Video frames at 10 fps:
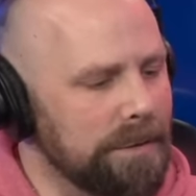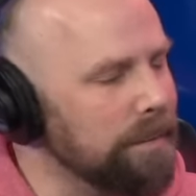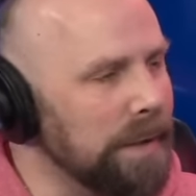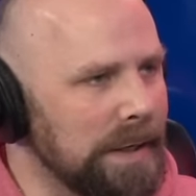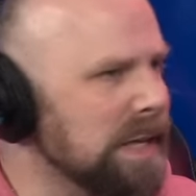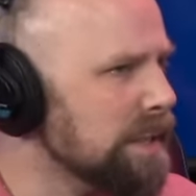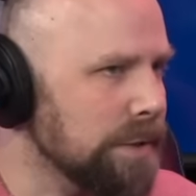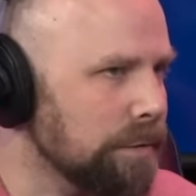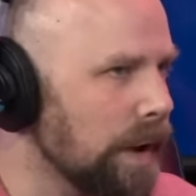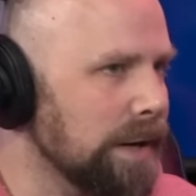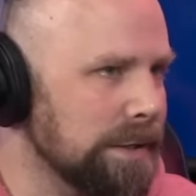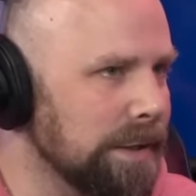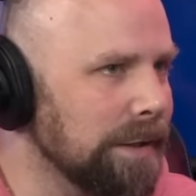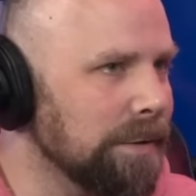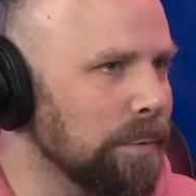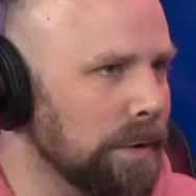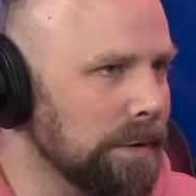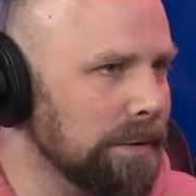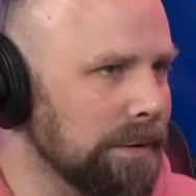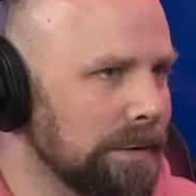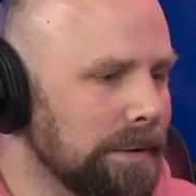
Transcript: to me, is the greatest thing in the world.